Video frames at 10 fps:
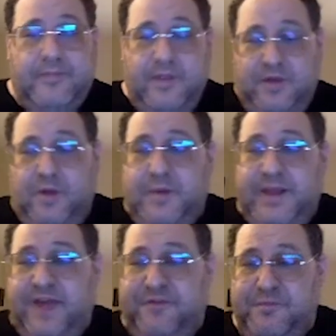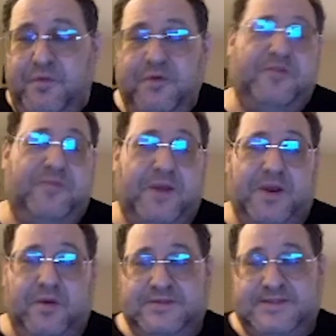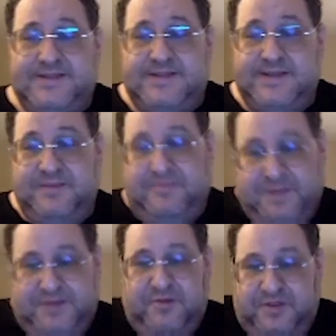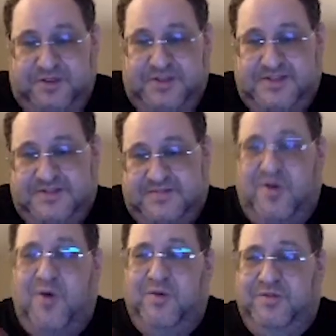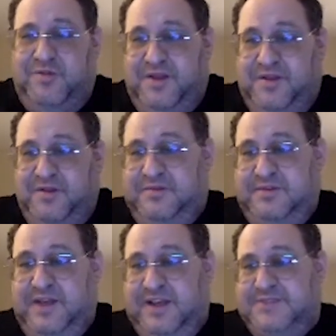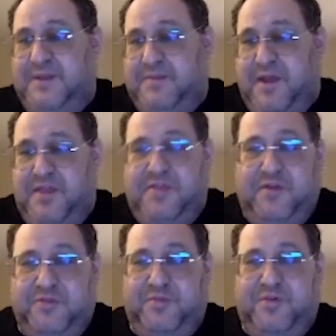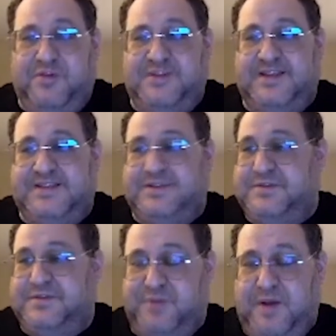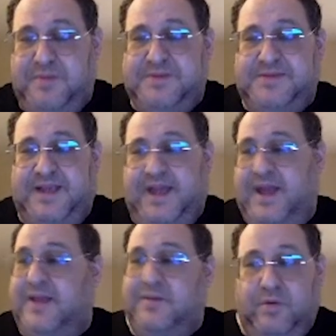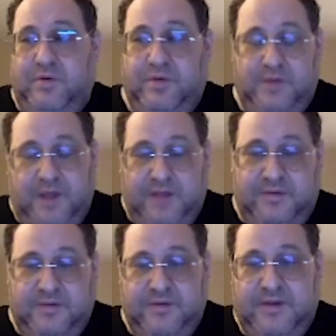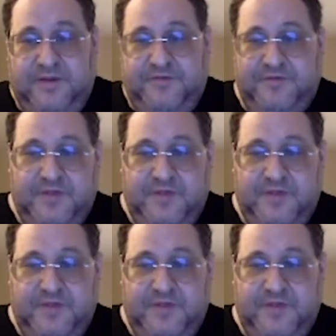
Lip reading: I already have most of my notes, but those are just code, right? They don't explain my thought process or the problems I had or other kind of